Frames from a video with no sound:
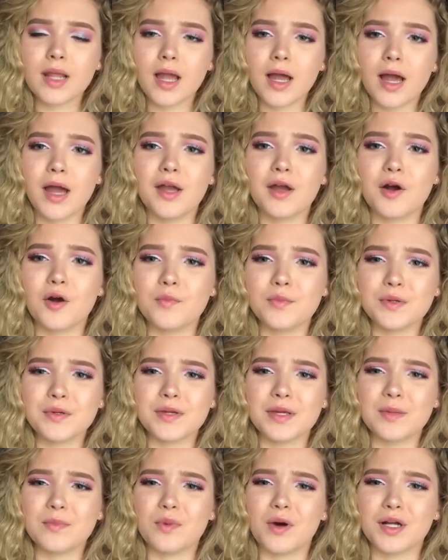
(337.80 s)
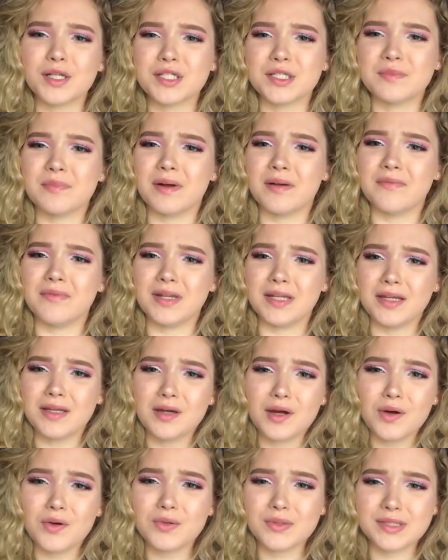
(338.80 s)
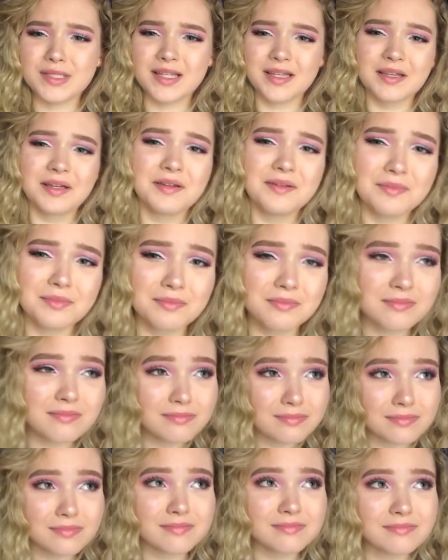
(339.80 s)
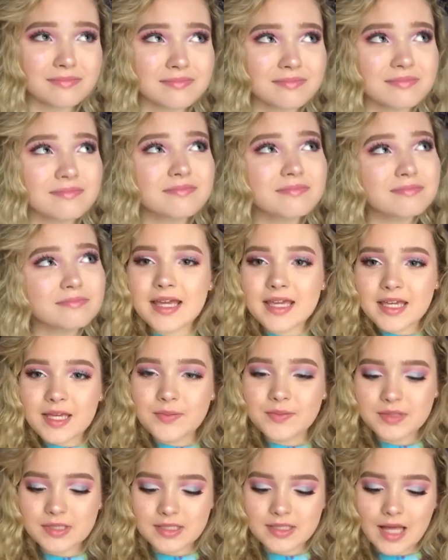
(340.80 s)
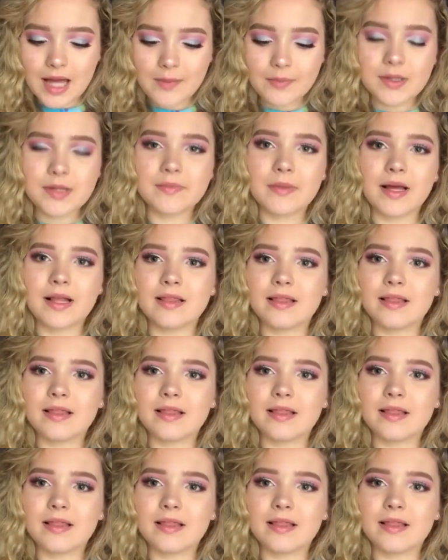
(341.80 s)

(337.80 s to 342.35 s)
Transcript: I hope you keep watching my videos. I keep slapping my